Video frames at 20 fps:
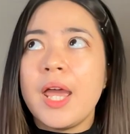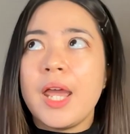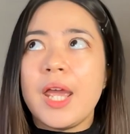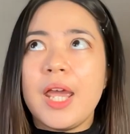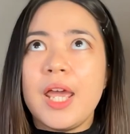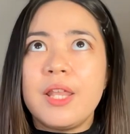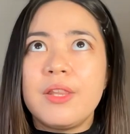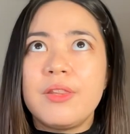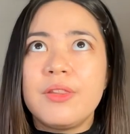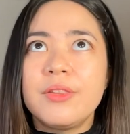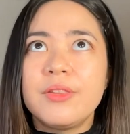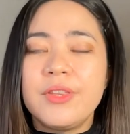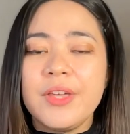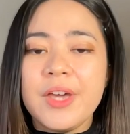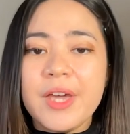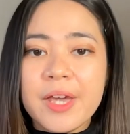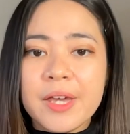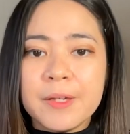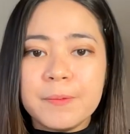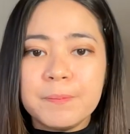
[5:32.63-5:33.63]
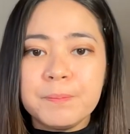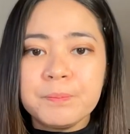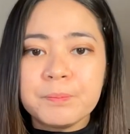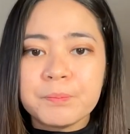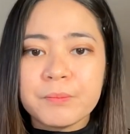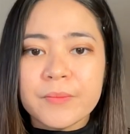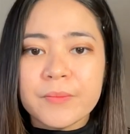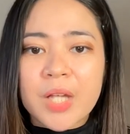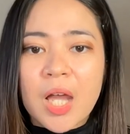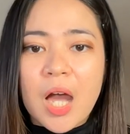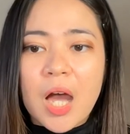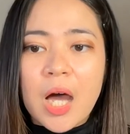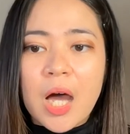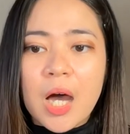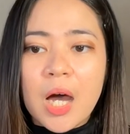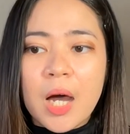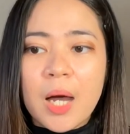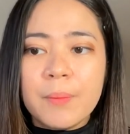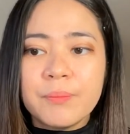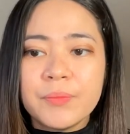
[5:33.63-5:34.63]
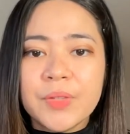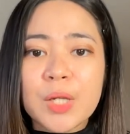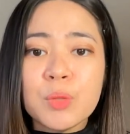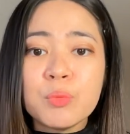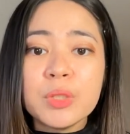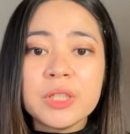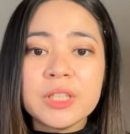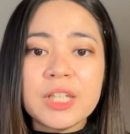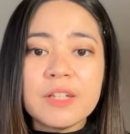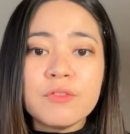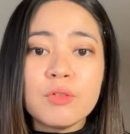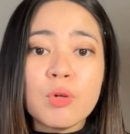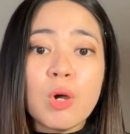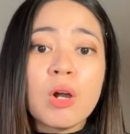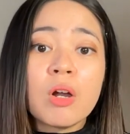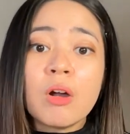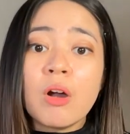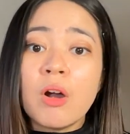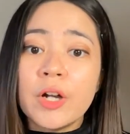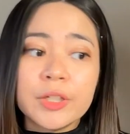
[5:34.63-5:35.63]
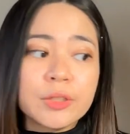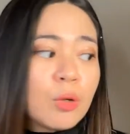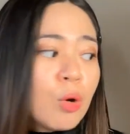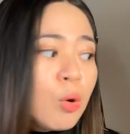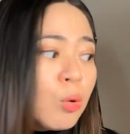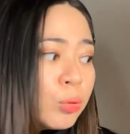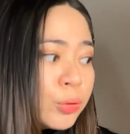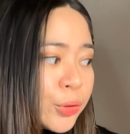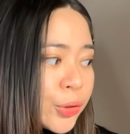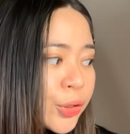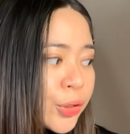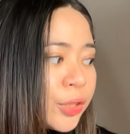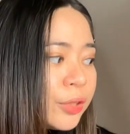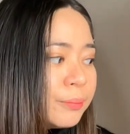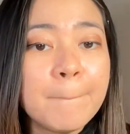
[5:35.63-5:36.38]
And then they will give you a card holder.